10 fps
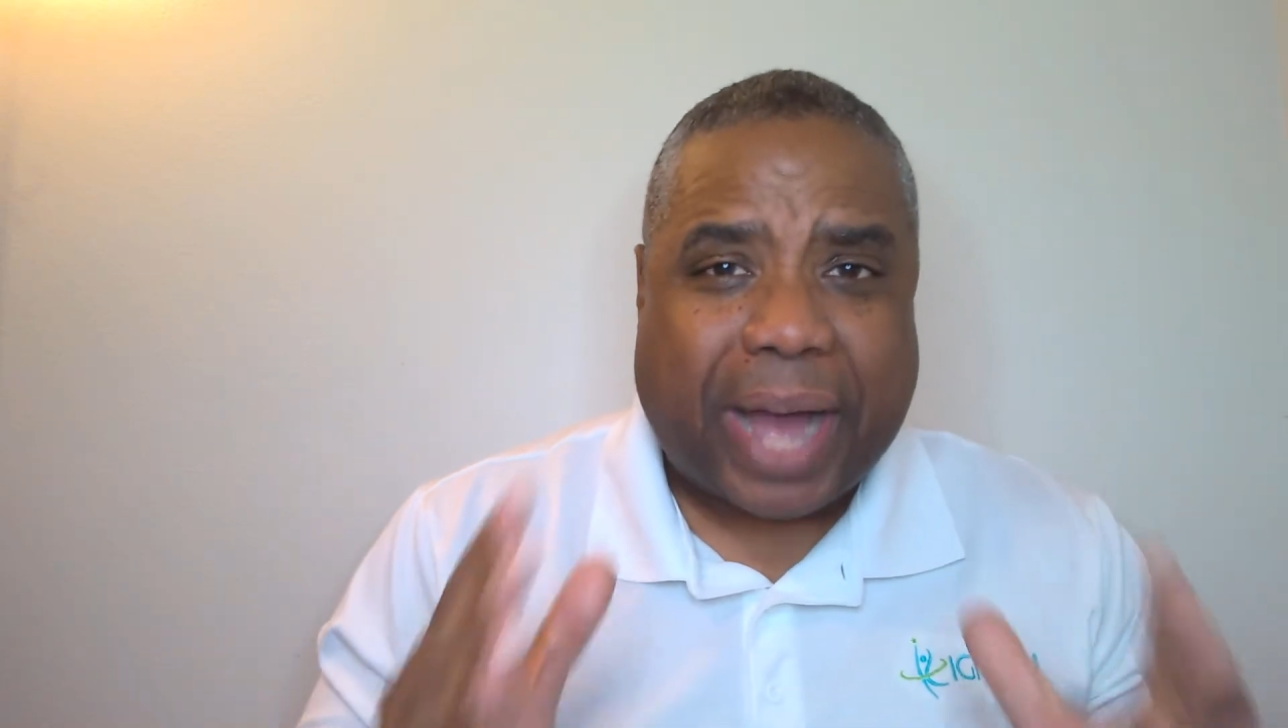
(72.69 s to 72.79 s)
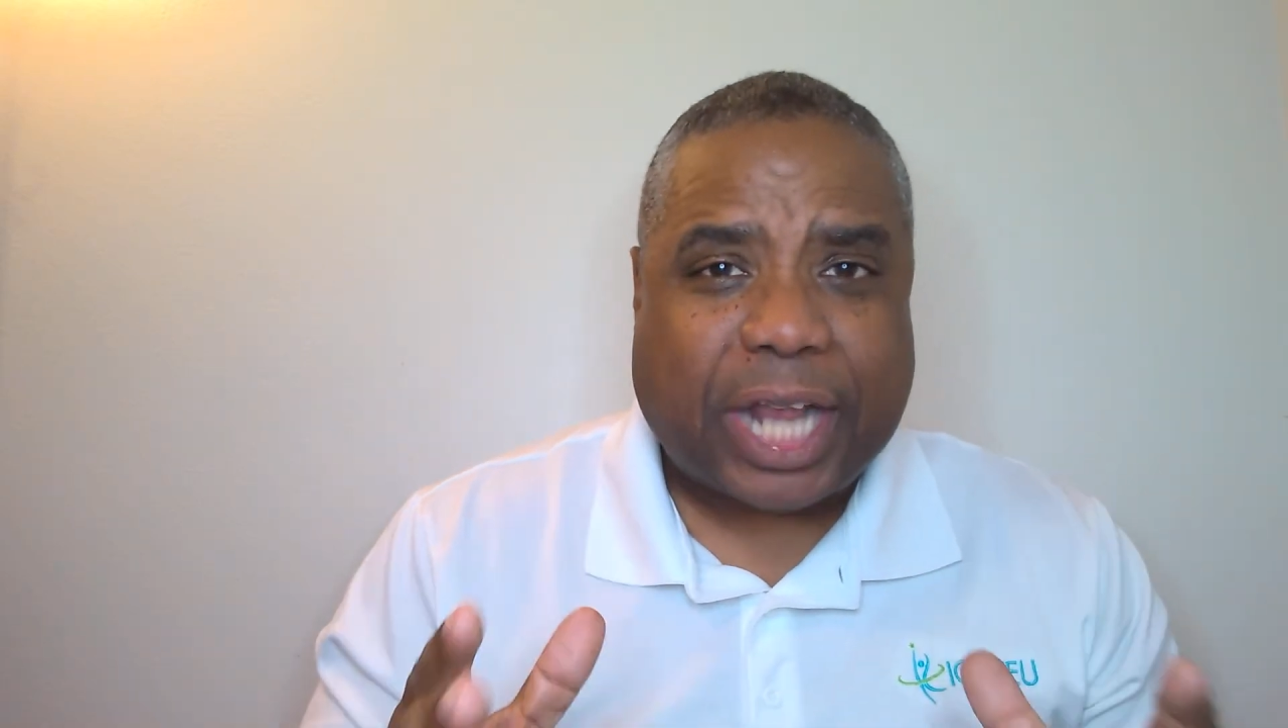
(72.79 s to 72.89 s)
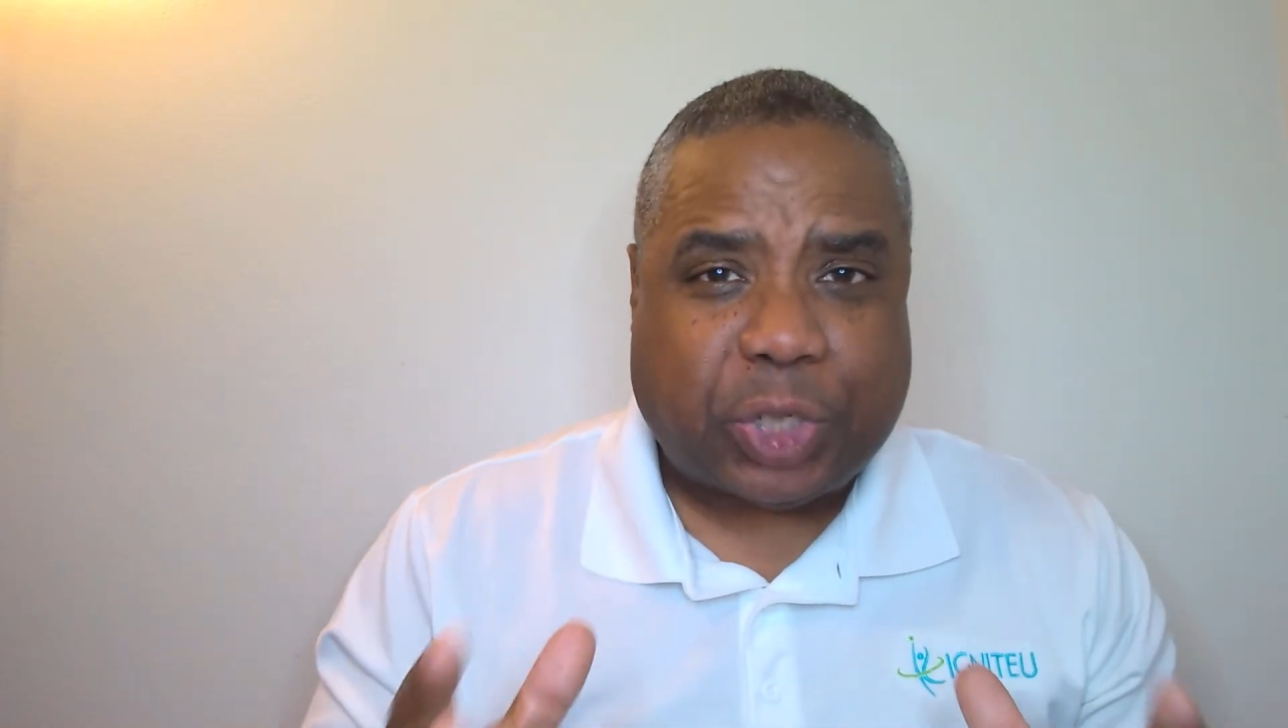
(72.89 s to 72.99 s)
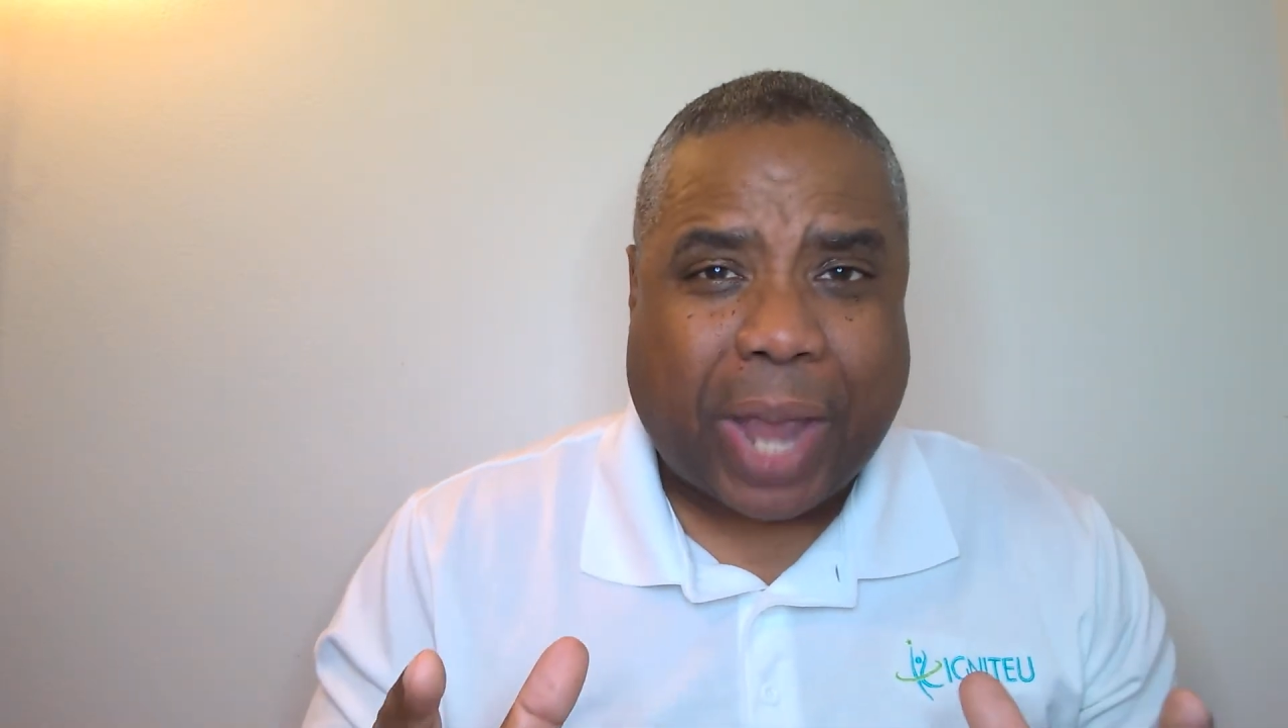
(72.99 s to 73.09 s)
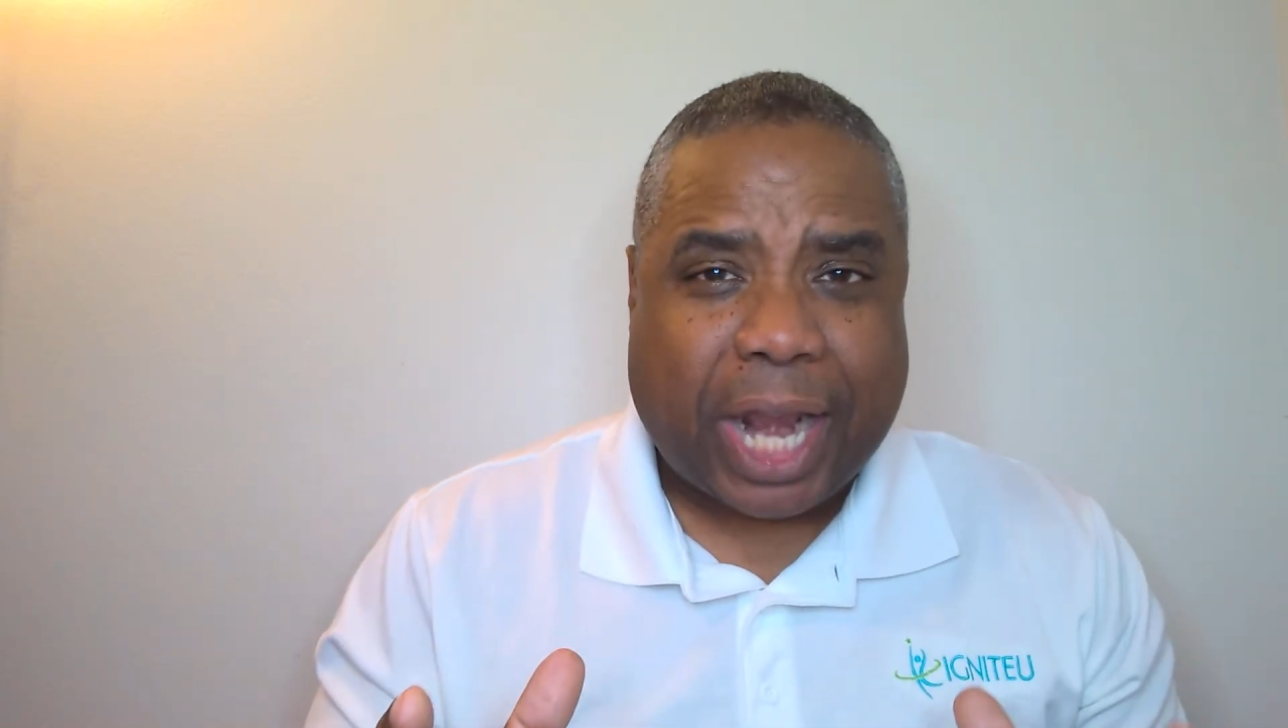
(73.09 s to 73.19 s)

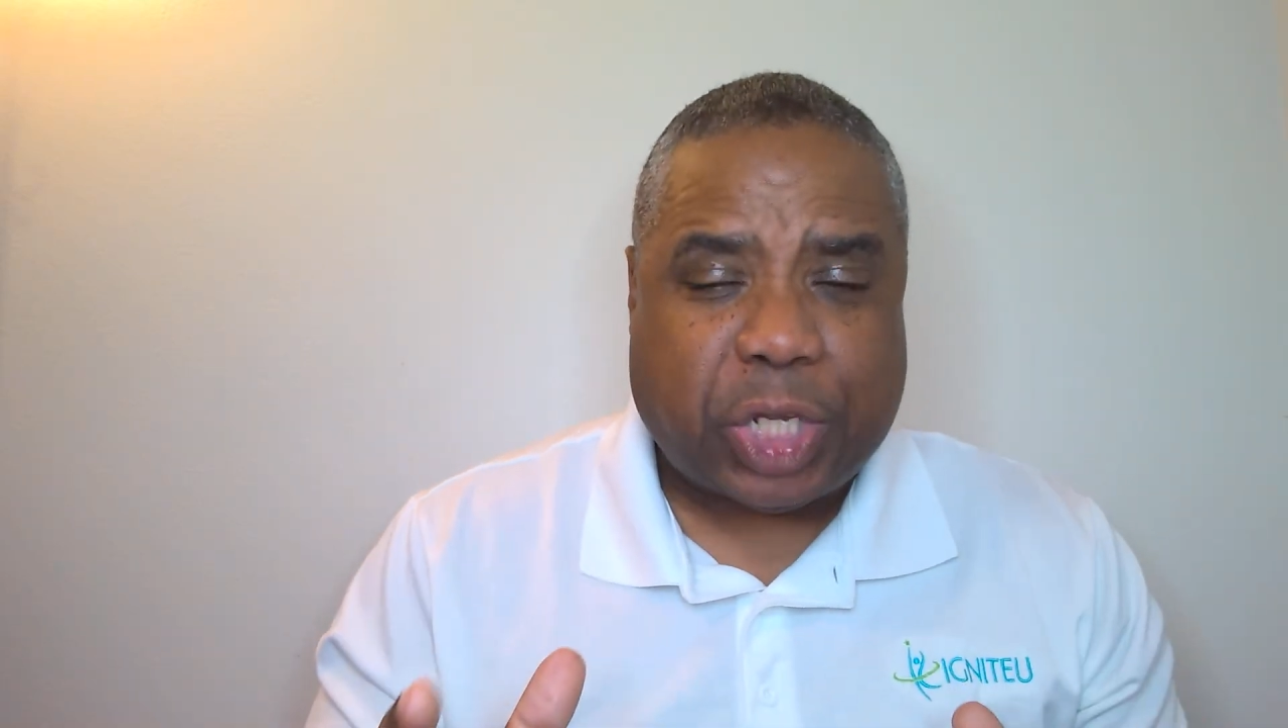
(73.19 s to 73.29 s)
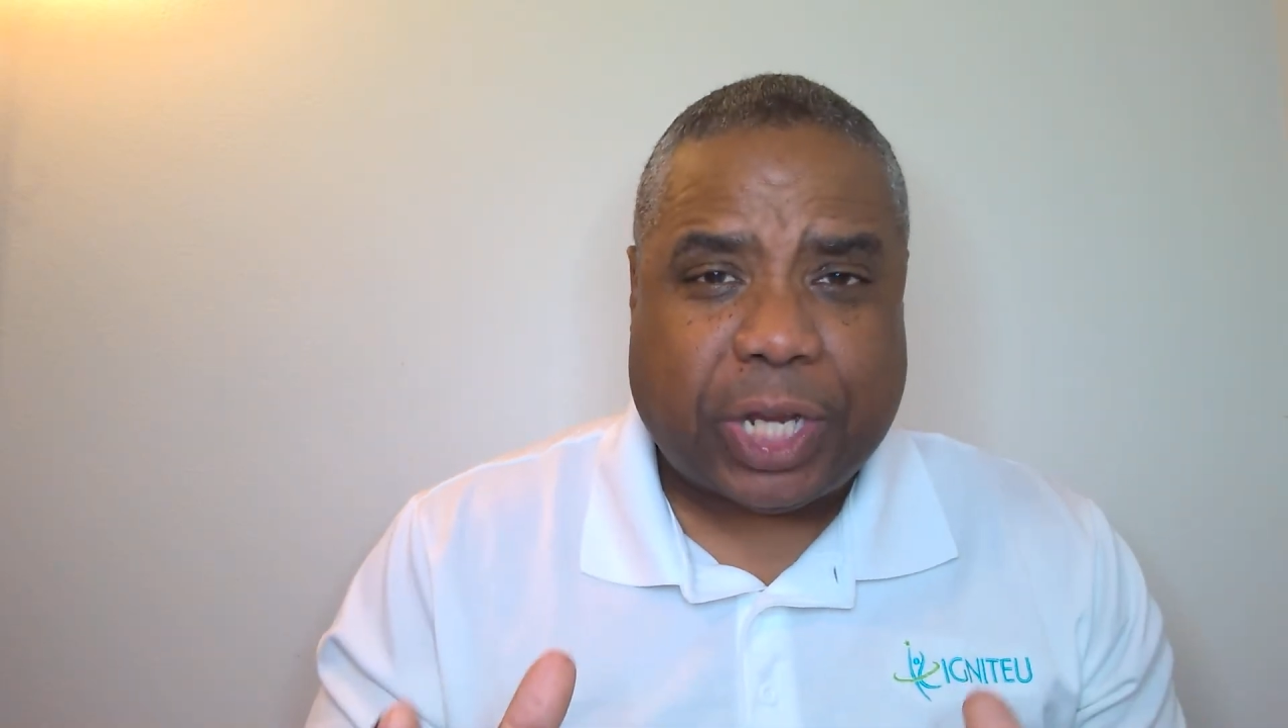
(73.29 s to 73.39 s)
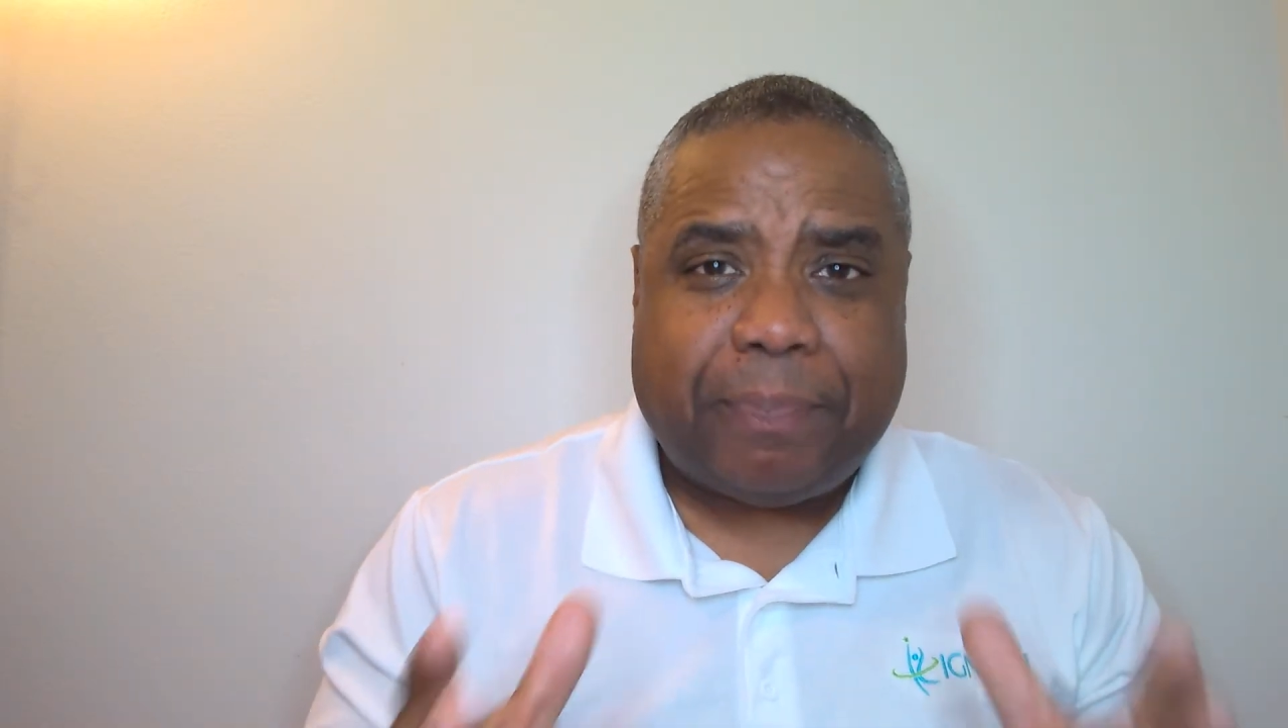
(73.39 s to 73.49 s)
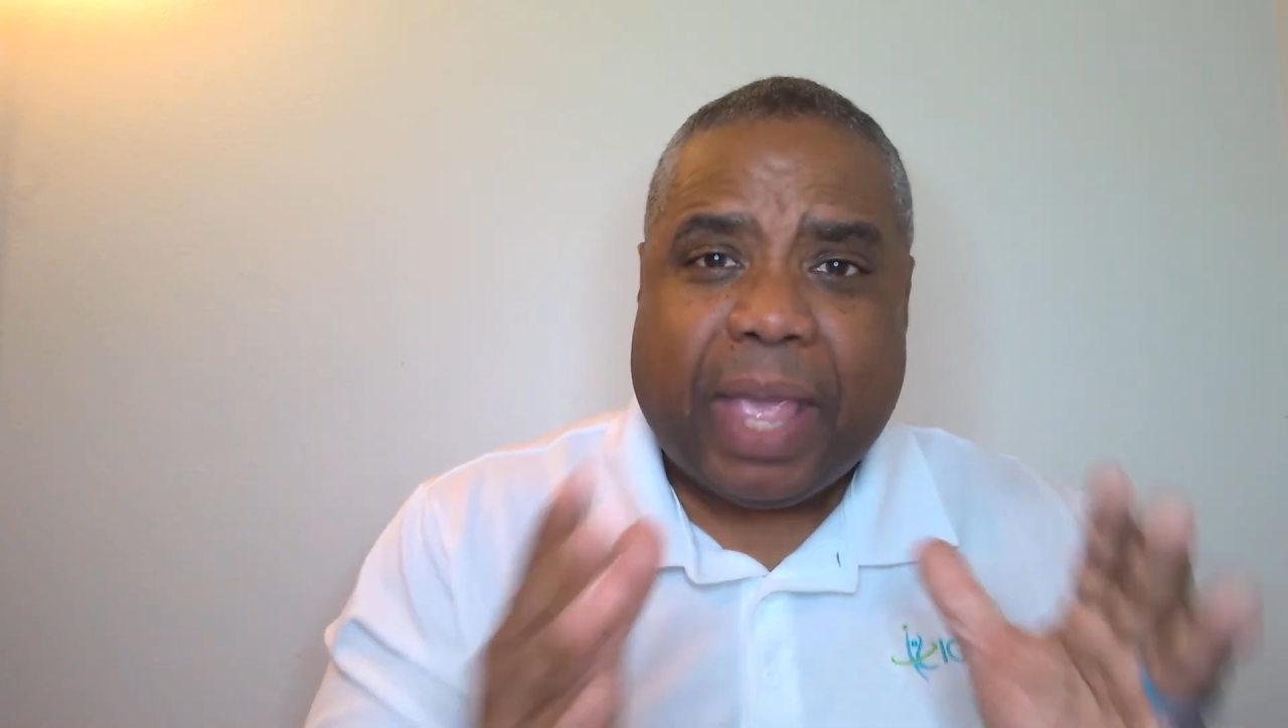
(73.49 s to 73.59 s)
strategy.